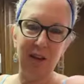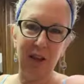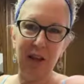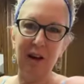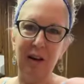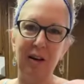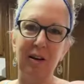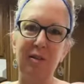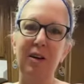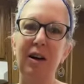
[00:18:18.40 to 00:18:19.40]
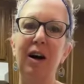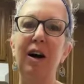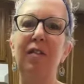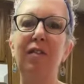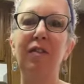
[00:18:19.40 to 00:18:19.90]
the thing not going
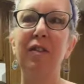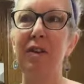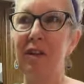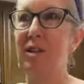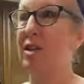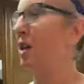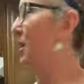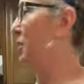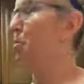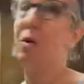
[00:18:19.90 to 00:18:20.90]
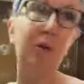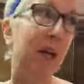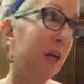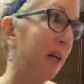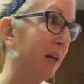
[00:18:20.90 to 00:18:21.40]
off because it's getting
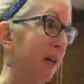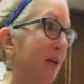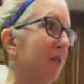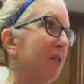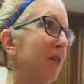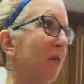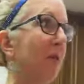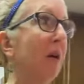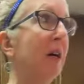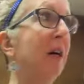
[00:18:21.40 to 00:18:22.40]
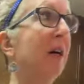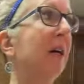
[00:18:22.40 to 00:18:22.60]
smoky in here, so